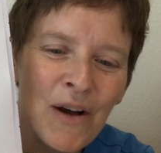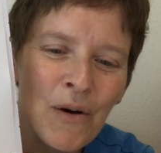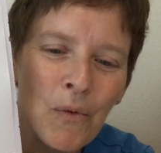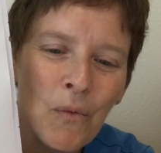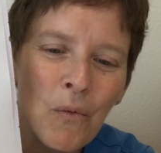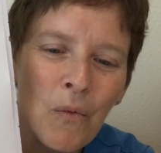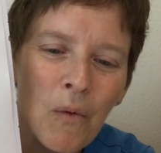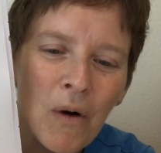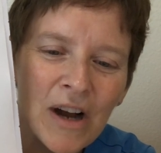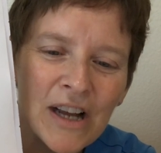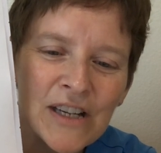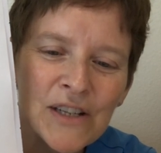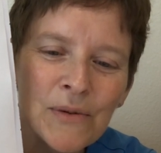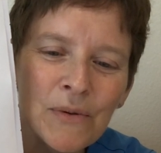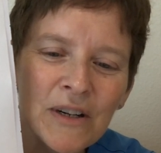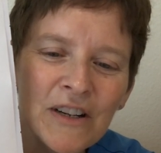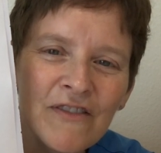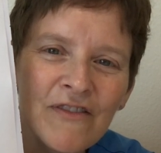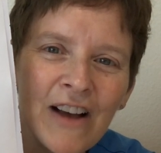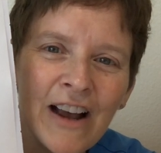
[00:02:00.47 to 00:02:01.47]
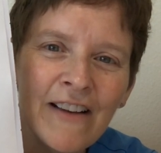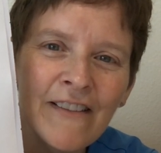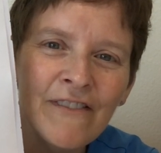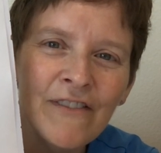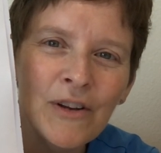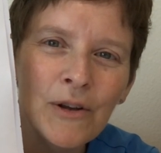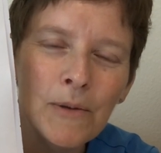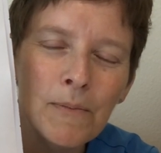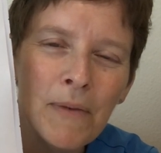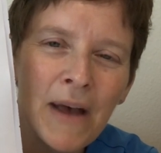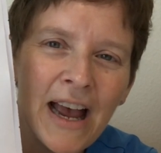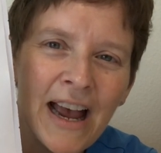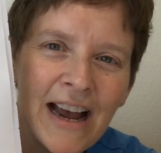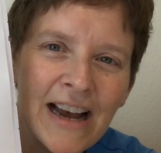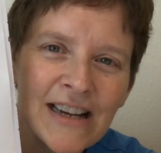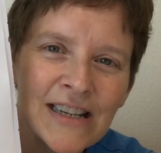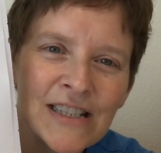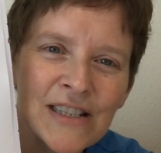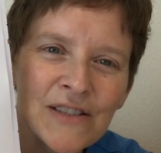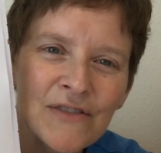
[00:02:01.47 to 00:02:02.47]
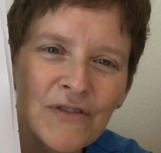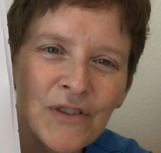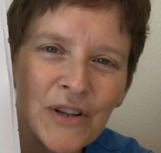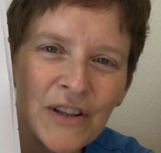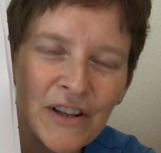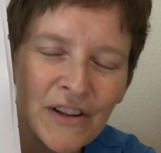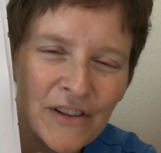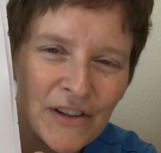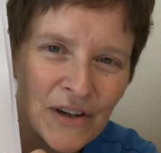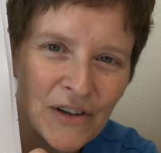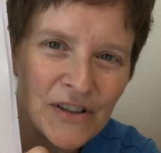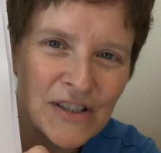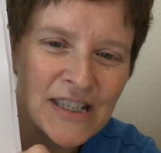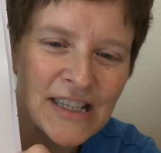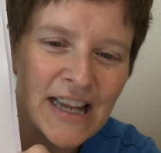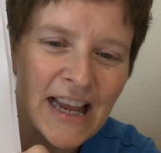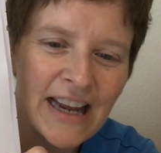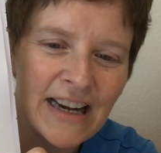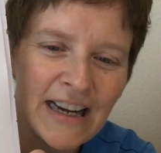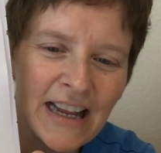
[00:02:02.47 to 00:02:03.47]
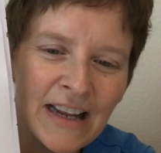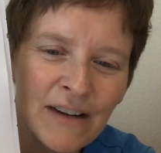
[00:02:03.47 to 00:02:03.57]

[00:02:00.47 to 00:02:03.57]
1 25-foot pass for the third set,